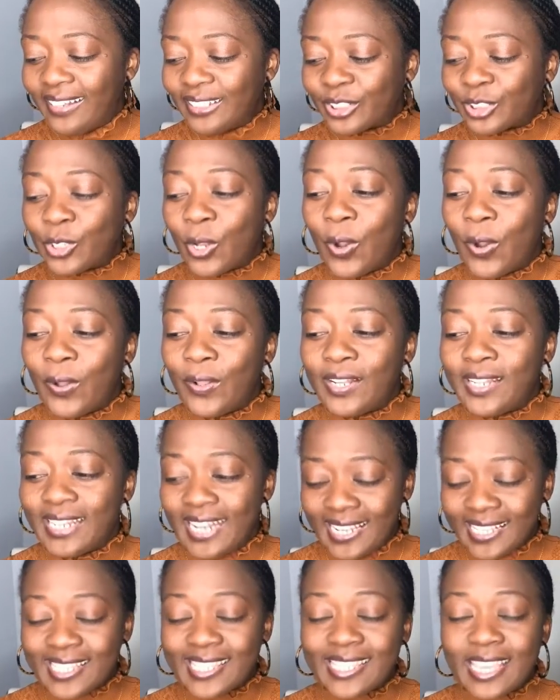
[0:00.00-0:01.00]
So
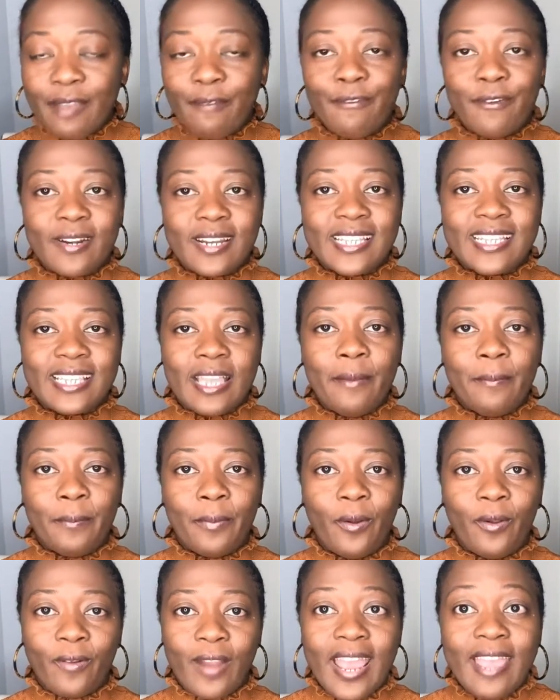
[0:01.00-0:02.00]
let's say, for
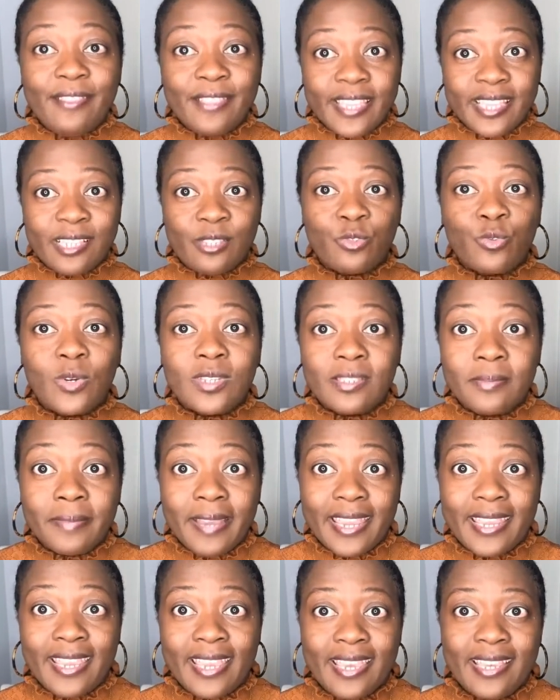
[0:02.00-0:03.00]
example, right, this was
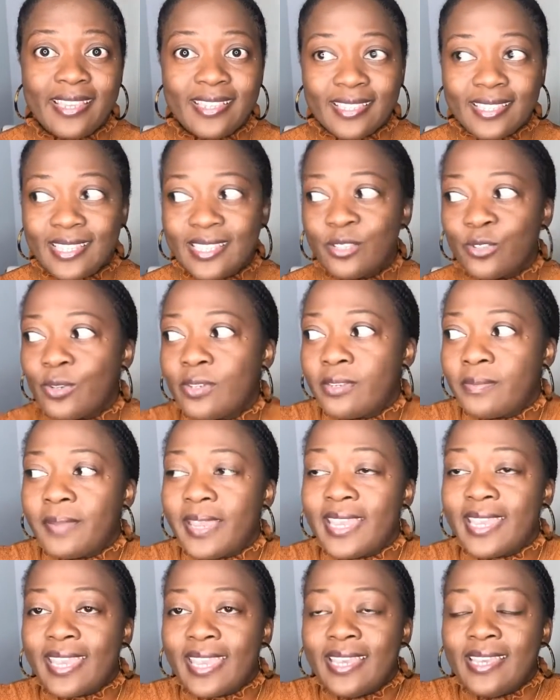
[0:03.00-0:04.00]
my case.
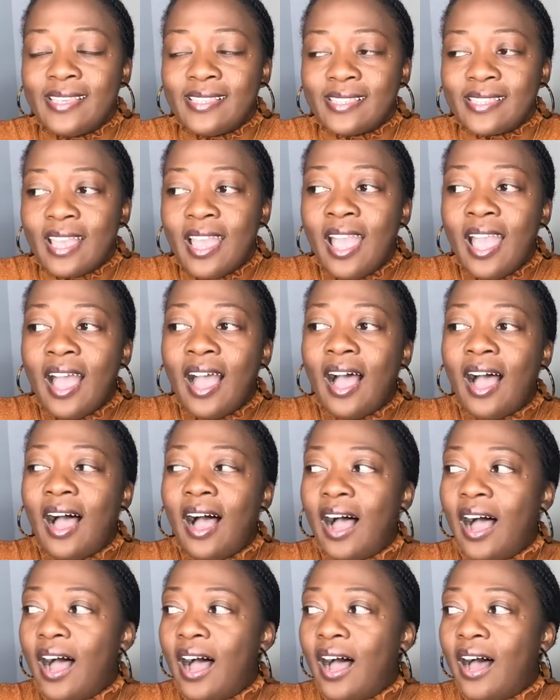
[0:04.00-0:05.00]

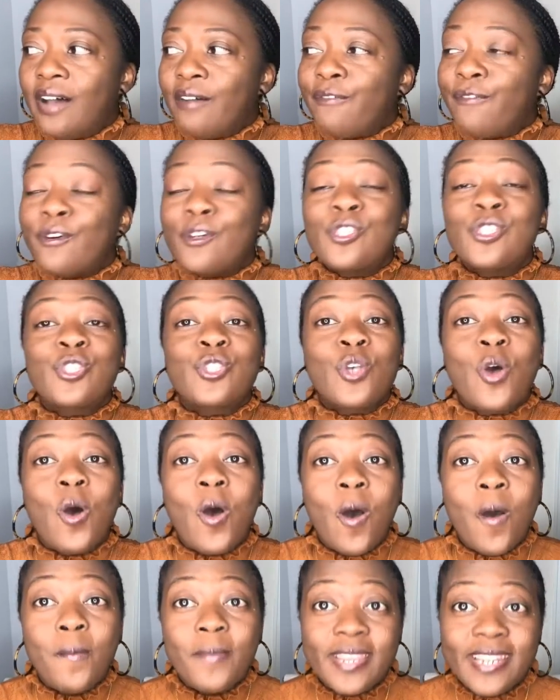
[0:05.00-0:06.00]
For
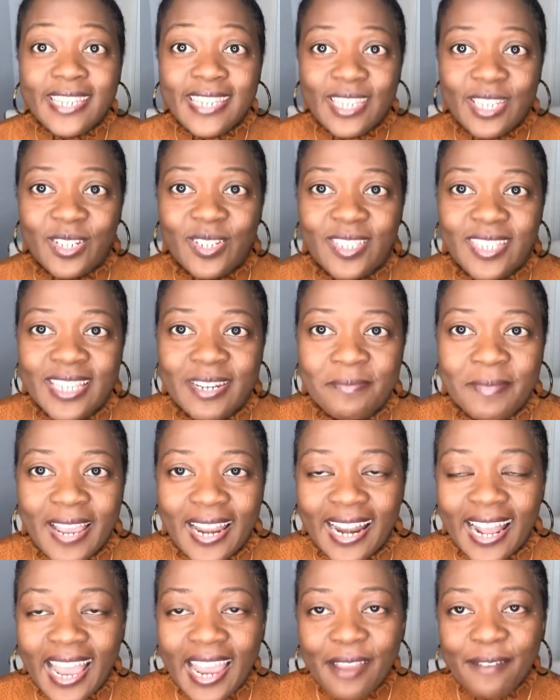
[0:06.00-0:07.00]
so many years in
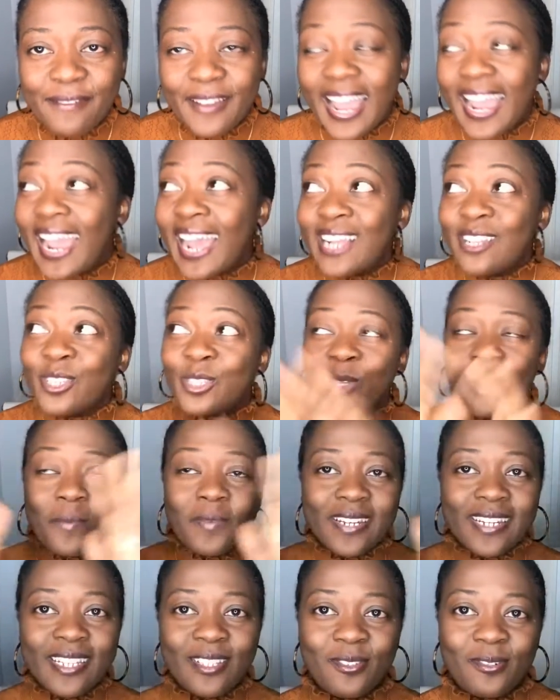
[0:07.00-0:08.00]
my life, I had so
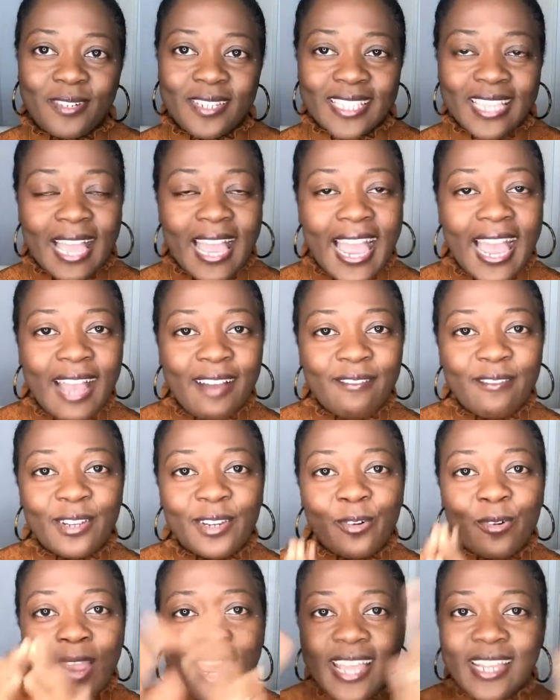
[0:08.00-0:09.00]
many dreams. I have
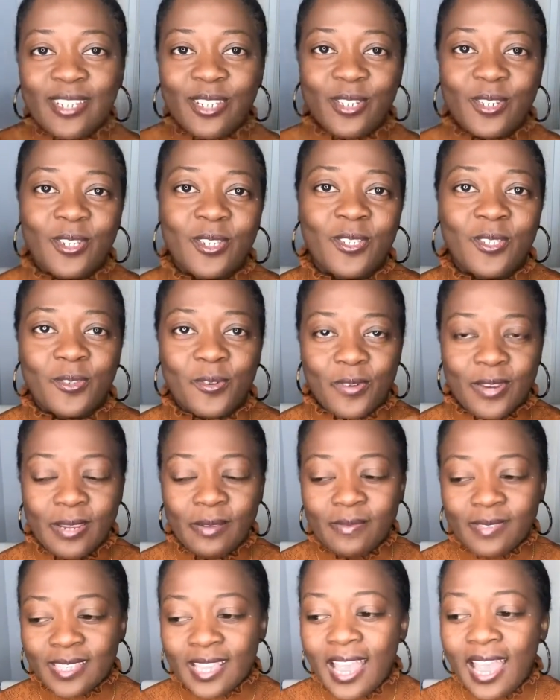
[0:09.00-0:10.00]
grandiose
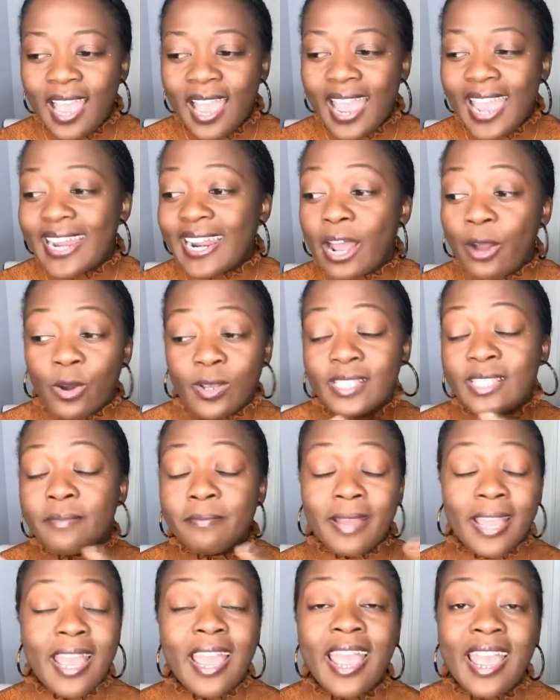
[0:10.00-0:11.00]
dreams, and I was in
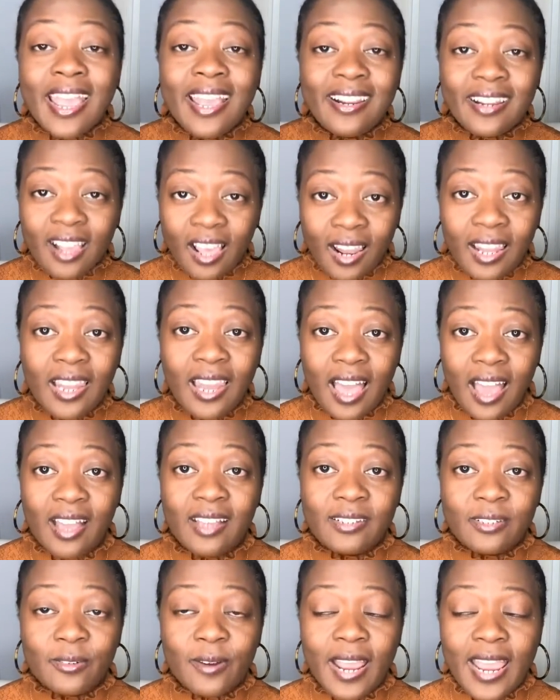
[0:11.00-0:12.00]
my head a
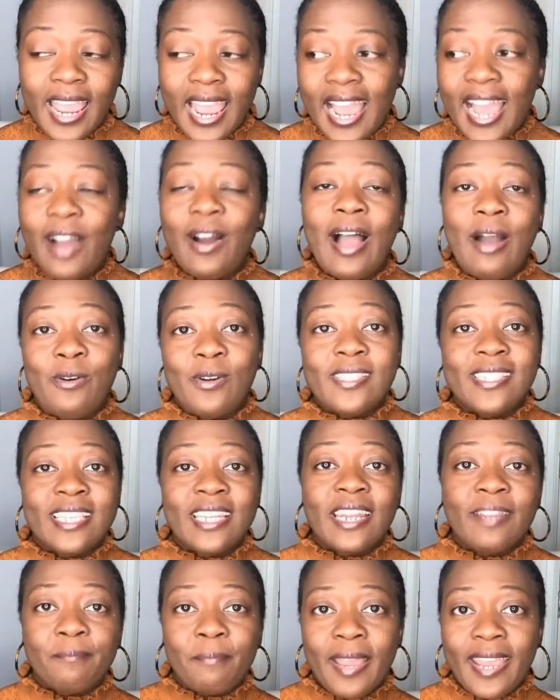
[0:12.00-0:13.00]
lot, right? I was
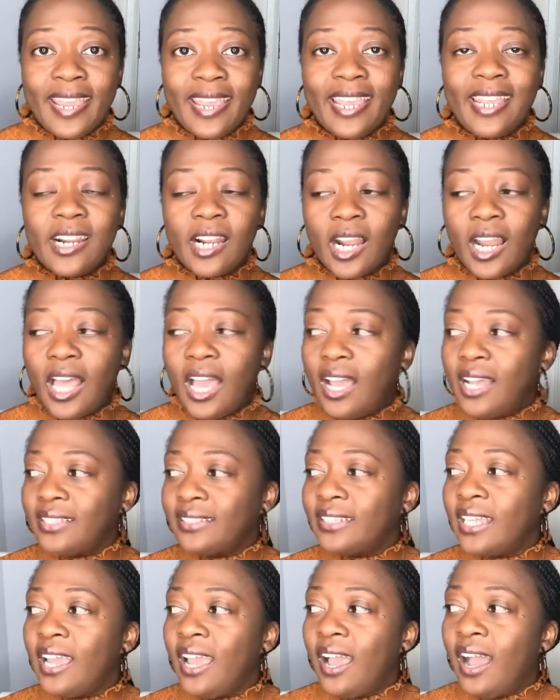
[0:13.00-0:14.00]
in my head a
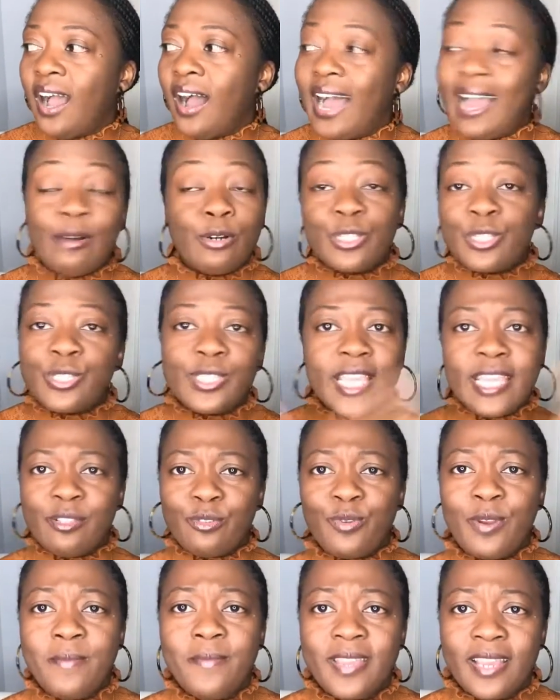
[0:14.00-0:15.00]
lot. I was
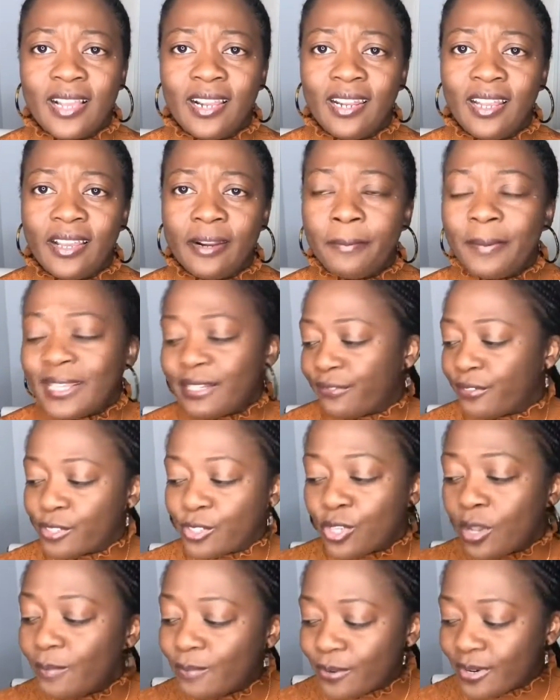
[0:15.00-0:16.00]
daydreaming a lot, but for
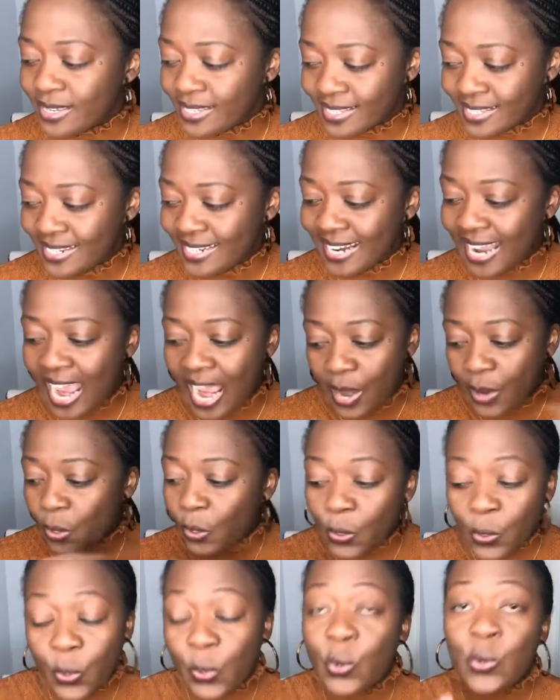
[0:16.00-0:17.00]
some reason, I
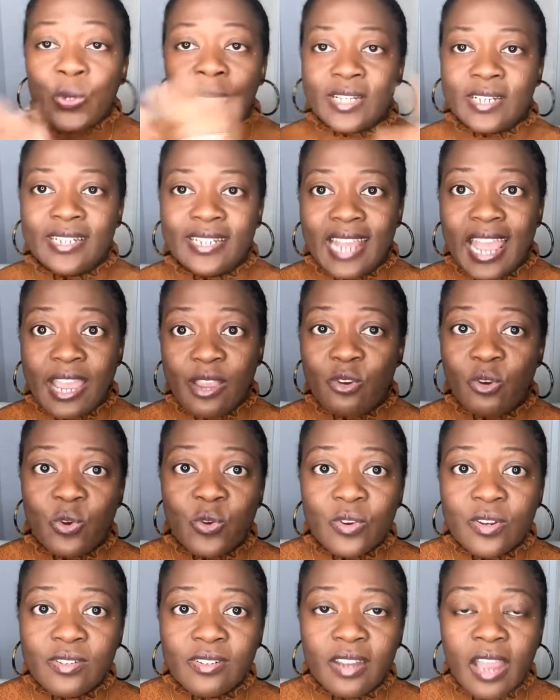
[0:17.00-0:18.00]
couldn't
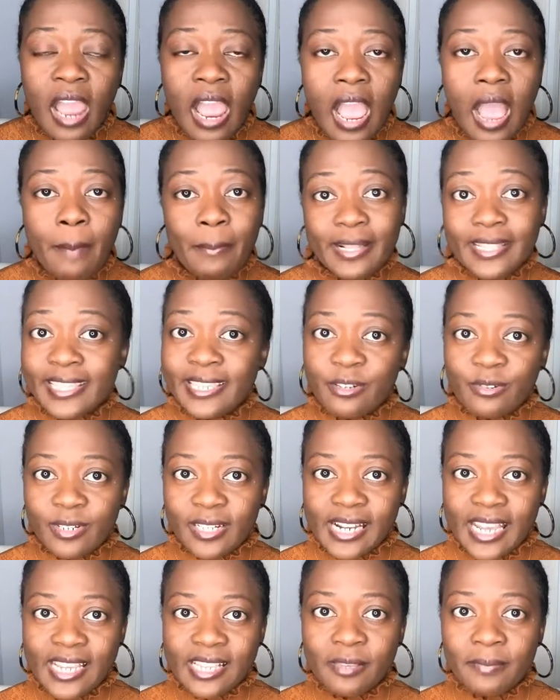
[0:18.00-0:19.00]

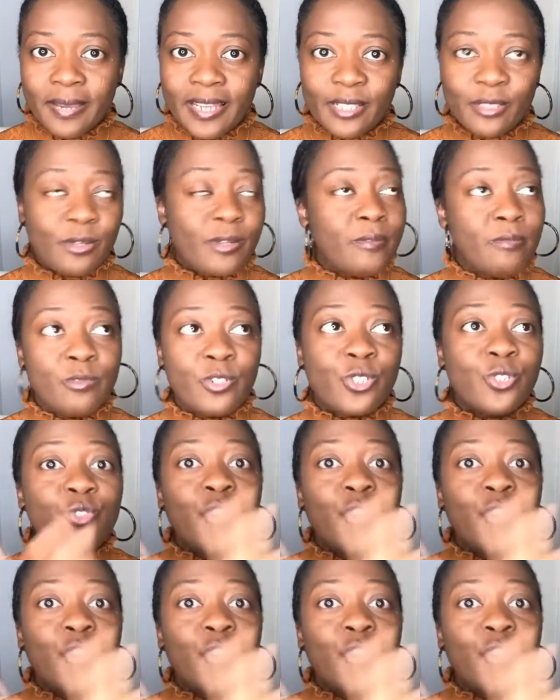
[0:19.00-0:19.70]
materialize my dreams.